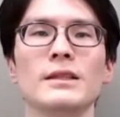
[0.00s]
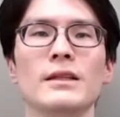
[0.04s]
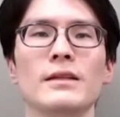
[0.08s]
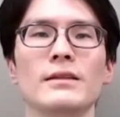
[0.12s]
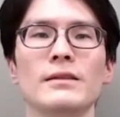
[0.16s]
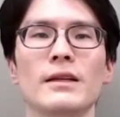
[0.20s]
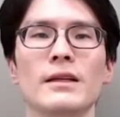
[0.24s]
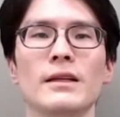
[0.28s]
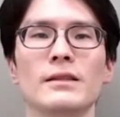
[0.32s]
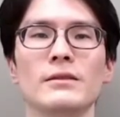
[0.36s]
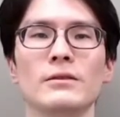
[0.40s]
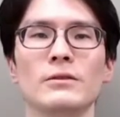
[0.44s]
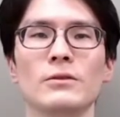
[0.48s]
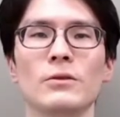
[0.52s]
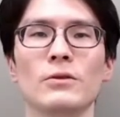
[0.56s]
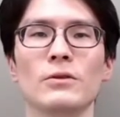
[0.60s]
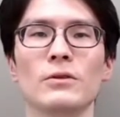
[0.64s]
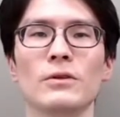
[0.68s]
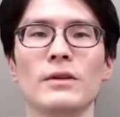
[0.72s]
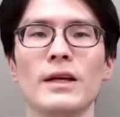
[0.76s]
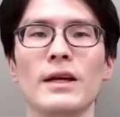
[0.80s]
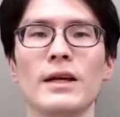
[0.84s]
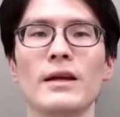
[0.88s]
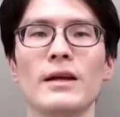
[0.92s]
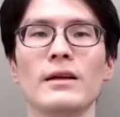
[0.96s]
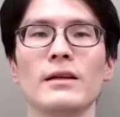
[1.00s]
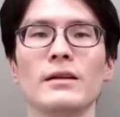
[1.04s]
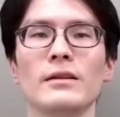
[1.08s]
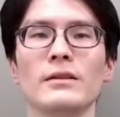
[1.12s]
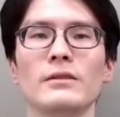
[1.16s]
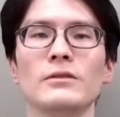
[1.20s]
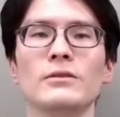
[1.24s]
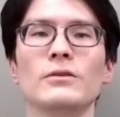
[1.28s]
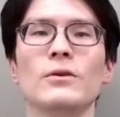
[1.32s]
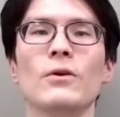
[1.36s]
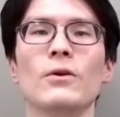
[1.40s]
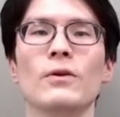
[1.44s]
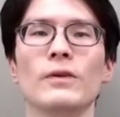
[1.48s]
to true in
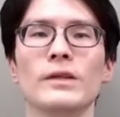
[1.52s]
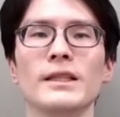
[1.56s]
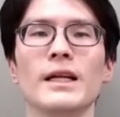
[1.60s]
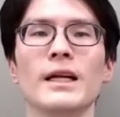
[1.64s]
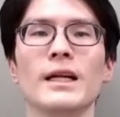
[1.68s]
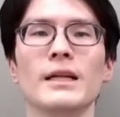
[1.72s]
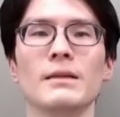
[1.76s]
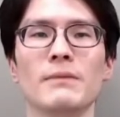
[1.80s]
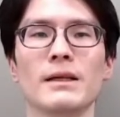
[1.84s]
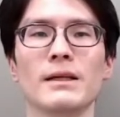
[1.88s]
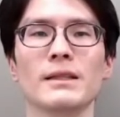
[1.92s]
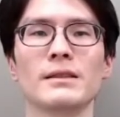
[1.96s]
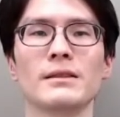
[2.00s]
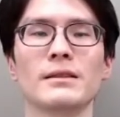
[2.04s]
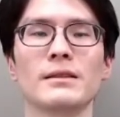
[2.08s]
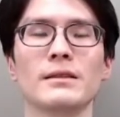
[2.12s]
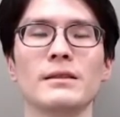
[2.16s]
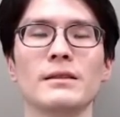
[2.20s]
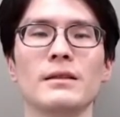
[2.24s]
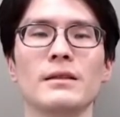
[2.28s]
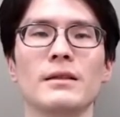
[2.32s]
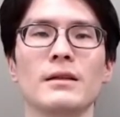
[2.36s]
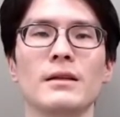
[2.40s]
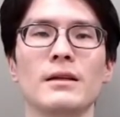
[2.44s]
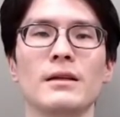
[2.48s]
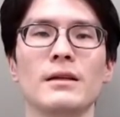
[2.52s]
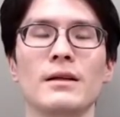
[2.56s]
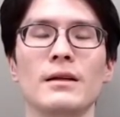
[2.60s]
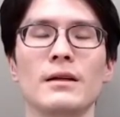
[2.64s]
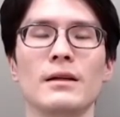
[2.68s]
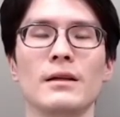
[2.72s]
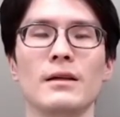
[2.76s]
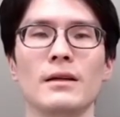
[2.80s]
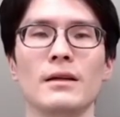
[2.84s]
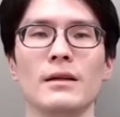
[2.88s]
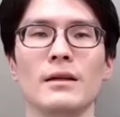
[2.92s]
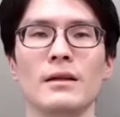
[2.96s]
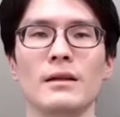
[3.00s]
HDFS
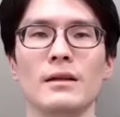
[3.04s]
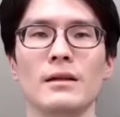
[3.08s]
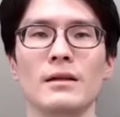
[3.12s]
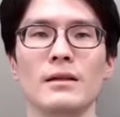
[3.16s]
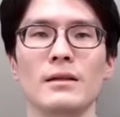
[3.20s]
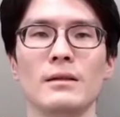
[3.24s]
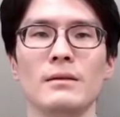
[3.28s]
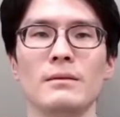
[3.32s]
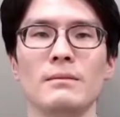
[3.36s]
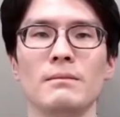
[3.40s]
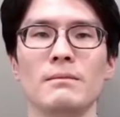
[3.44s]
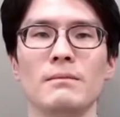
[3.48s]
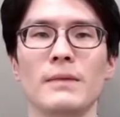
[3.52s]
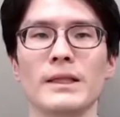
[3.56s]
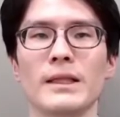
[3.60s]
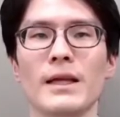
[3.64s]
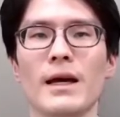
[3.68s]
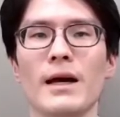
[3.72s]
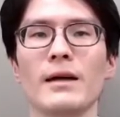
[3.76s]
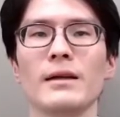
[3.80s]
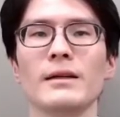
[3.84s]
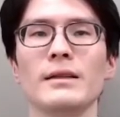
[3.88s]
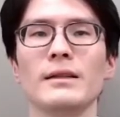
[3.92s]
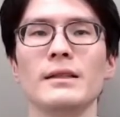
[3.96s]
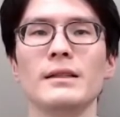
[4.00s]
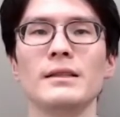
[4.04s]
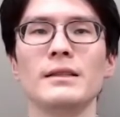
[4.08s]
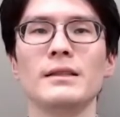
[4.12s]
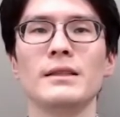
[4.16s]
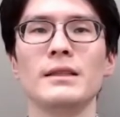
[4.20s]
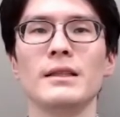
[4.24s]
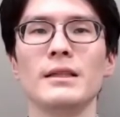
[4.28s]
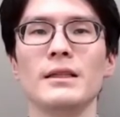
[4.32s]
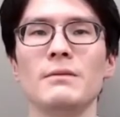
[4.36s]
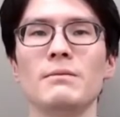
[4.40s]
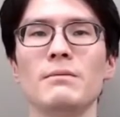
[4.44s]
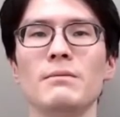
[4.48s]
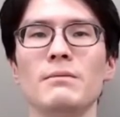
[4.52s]
file.xml
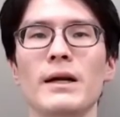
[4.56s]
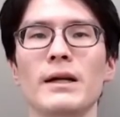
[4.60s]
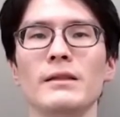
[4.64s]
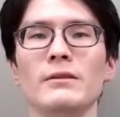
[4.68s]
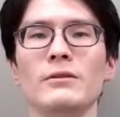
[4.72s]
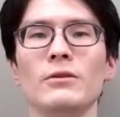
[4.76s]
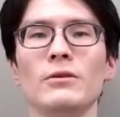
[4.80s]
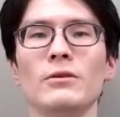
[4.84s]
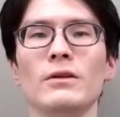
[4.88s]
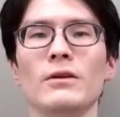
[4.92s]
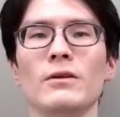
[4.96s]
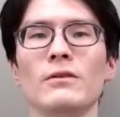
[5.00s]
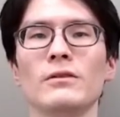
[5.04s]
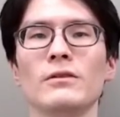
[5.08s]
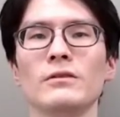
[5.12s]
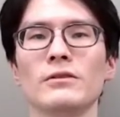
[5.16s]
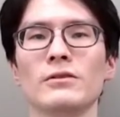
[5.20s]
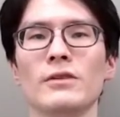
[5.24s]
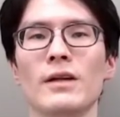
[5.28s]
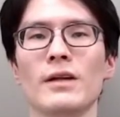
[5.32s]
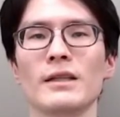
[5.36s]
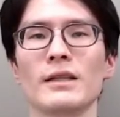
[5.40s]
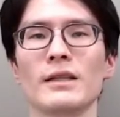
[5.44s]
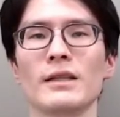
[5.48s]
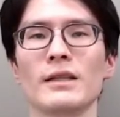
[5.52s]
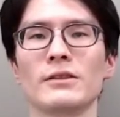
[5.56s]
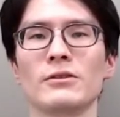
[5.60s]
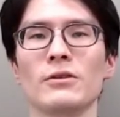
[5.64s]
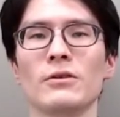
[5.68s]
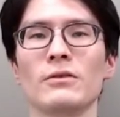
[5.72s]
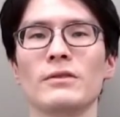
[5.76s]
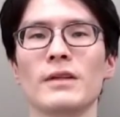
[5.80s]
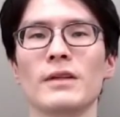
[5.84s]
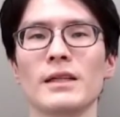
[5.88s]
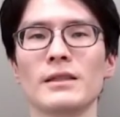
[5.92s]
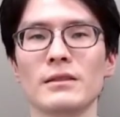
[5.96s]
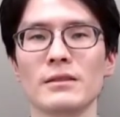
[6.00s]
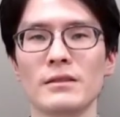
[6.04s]
on the data node. It
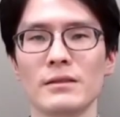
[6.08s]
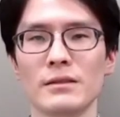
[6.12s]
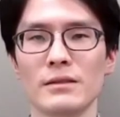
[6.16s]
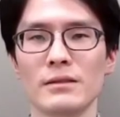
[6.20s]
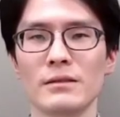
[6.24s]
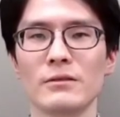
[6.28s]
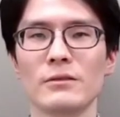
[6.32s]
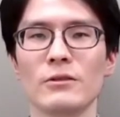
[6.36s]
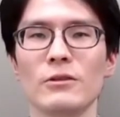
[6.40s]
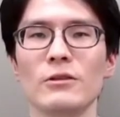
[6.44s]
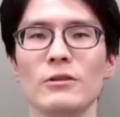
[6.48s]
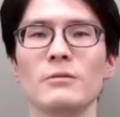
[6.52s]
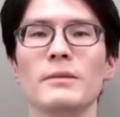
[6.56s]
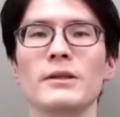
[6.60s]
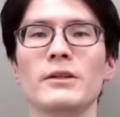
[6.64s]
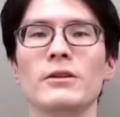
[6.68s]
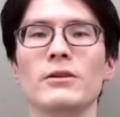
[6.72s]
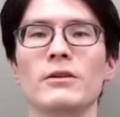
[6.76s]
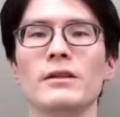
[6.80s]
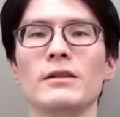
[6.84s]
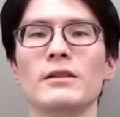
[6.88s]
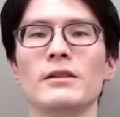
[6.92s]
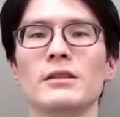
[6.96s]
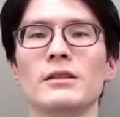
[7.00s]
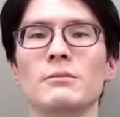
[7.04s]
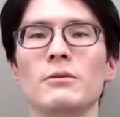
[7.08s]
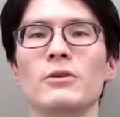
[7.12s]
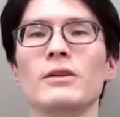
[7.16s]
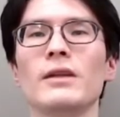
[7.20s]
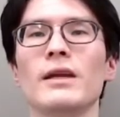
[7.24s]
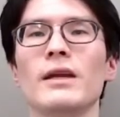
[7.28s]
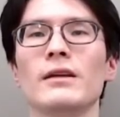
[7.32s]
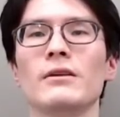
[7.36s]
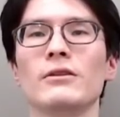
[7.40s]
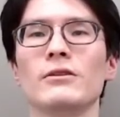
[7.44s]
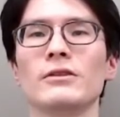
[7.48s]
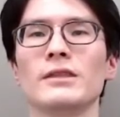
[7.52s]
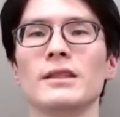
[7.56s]
also provides
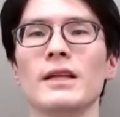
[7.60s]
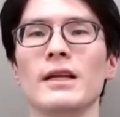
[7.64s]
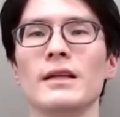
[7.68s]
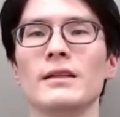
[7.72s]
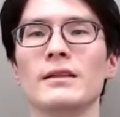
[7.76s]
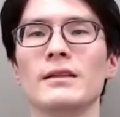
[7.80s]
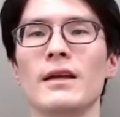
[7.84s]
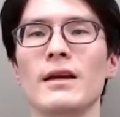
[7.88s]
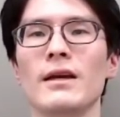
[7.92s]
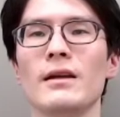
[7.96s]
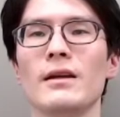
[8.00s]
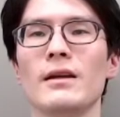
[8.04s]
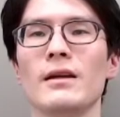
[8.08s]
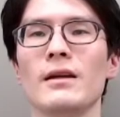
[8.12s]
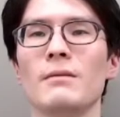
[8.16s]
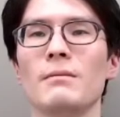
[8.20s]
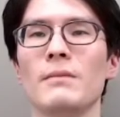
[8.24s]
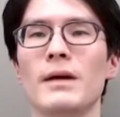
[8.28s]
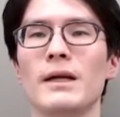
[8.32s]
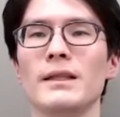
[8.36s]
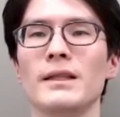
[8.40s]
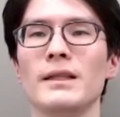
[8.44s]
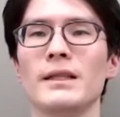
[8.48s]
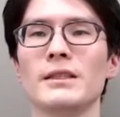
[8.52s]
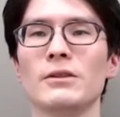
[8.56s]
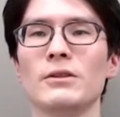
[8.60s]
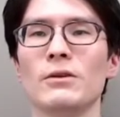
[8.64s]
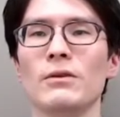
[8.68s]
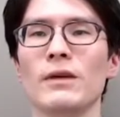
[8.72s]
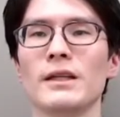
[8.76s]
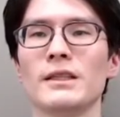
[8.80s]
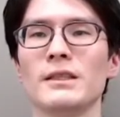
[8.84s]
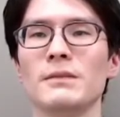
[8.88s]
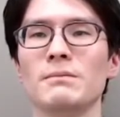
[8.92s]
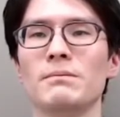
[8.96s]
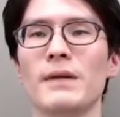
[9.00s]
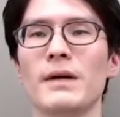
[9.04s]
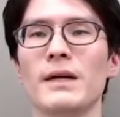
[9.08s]
a matrix called
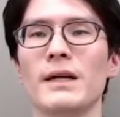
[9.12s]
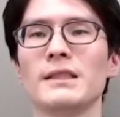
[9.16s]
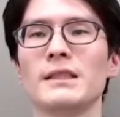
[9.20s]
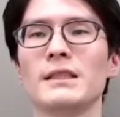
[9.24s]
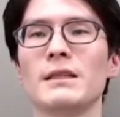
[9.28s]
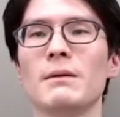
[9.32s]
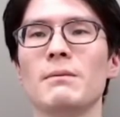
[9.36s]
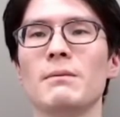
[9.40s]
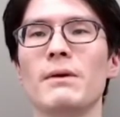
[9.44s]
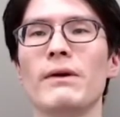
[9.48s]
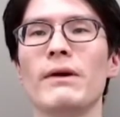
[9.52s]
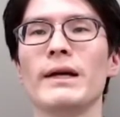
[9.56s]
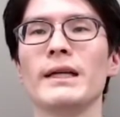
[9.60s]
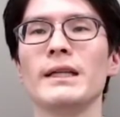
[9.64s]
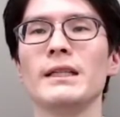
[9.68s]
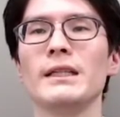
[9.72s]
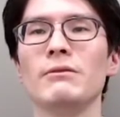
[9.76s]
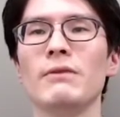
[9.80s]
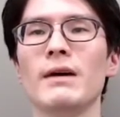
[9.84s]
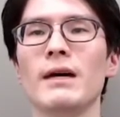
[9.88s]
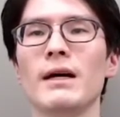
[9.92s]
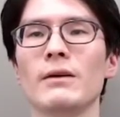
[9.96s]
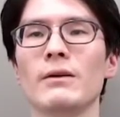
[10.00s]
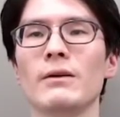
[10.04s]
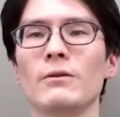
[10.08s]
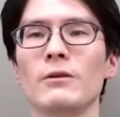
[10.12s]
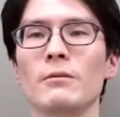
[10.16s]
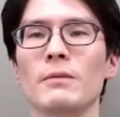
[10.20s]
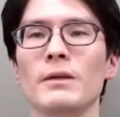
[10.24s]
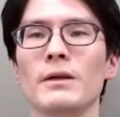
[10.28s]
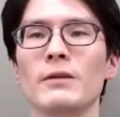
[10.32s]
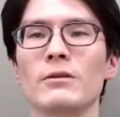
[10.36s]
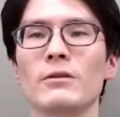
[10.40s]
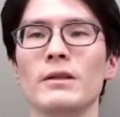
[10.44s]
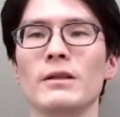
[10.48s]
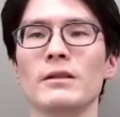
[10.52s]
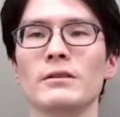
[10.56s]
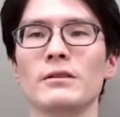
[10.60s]
EC invalid reconstruction
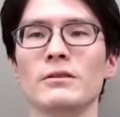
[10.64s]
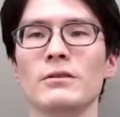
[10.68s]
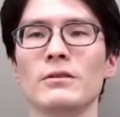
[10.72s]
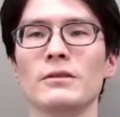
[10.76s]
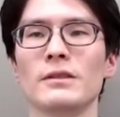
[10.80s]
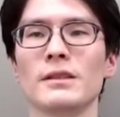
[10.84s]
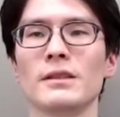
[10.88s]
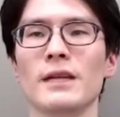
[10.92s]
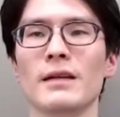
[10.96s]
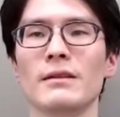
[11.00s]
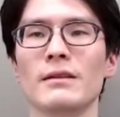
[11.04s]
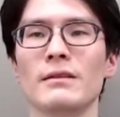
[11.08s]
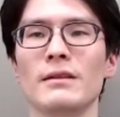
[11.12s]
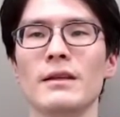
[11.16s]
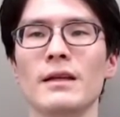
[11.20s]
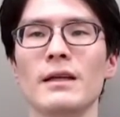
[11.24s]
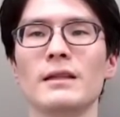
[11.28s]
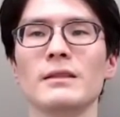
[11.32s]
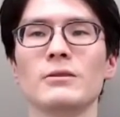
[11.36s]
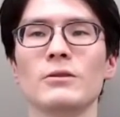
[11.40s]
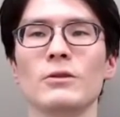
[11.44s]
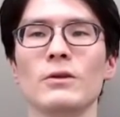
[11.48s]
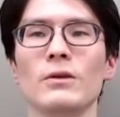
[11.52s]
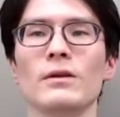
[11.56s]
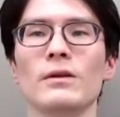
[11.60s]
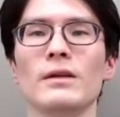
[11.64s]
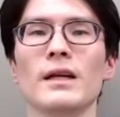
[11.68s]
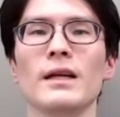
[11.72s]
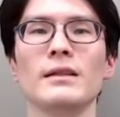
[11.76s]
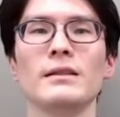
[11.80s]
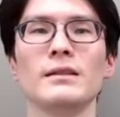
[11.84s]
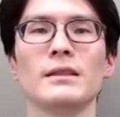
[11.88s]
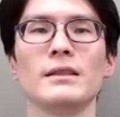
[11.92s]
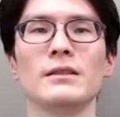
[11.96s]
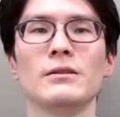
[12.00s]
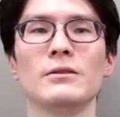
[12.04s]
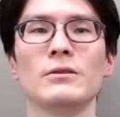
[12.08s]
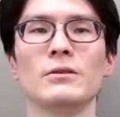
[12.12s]
task, which can be used to
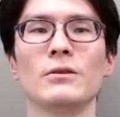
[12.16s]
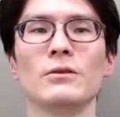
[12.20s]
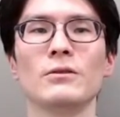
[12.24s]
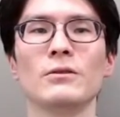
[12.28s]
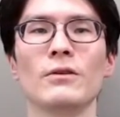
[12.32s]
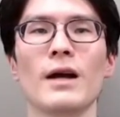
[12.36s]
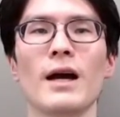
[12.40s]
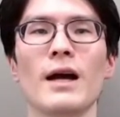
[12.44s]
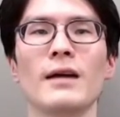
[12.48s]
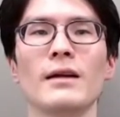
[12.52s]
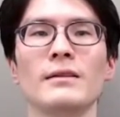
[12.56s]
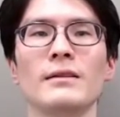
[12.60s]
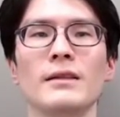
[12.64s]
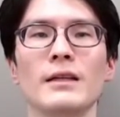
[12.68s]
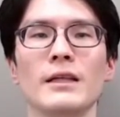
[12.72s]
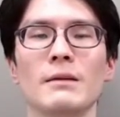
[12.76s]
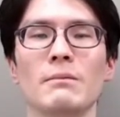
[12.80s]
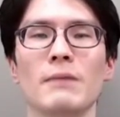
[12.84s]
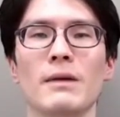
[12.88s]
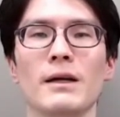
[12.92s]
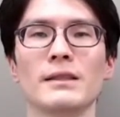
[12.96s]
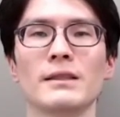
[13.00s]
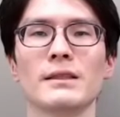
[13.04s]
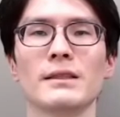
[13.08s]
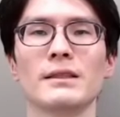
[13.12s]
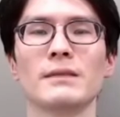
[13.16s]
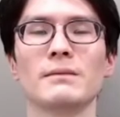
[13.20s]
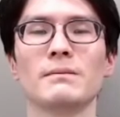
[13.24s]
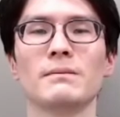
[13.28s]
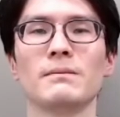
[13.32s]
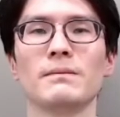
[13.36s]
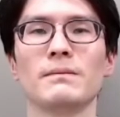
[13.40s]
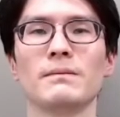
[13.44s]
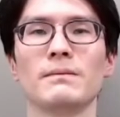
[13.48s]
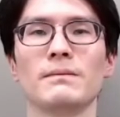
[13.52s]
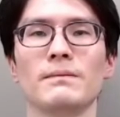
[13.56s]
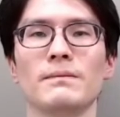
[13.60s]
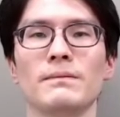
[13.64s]
detect
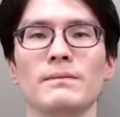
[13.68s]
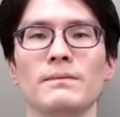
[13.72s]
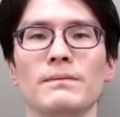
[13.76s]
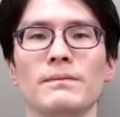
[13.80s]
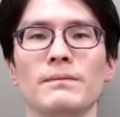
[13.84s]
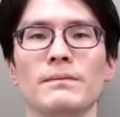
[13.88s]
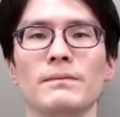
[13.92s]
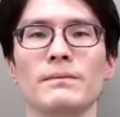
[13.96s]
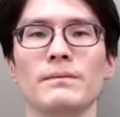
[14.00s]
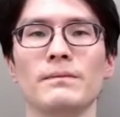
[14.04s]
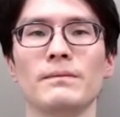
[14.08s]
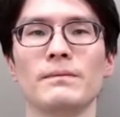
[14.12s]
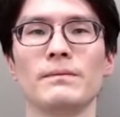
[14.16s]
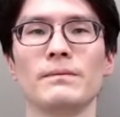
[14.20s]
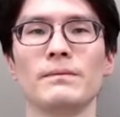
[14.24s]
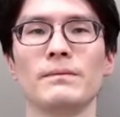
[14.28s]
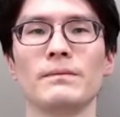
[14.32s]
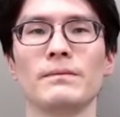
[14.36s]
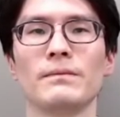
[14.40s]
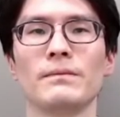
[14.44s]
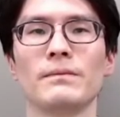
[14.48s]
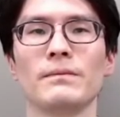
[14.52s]
validation failures.